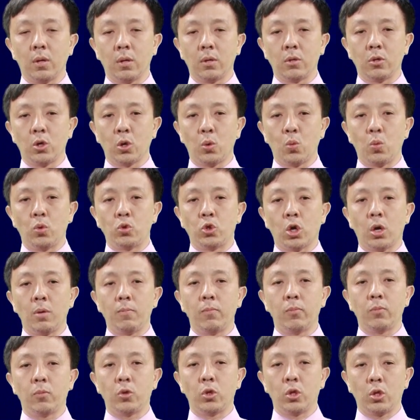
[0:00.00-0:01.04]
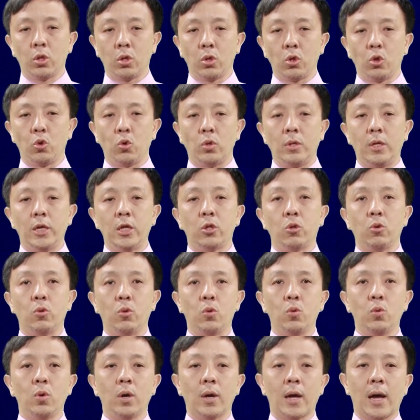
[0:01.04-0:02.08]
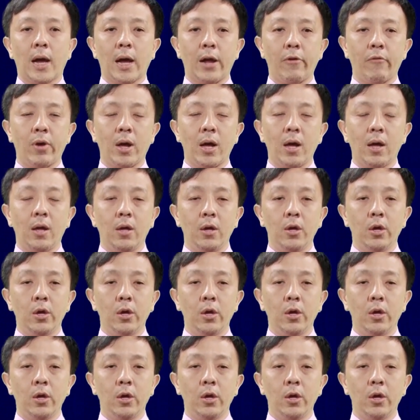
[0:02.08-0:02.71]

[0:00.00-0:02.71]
your job, you need to do a HIRARC